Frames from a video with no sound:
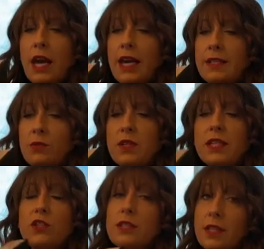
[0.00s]
and it's
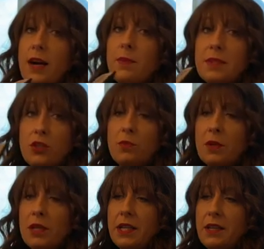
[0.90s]
really just a composition
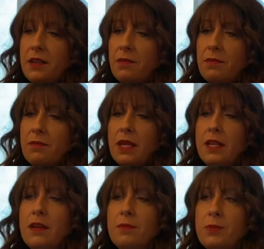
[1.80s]
book in a
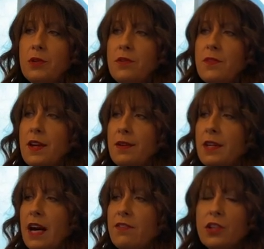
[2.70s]
sort of a
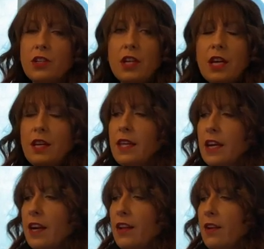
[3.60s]
cover that
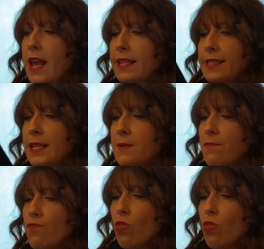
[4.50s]
I got on Etsy.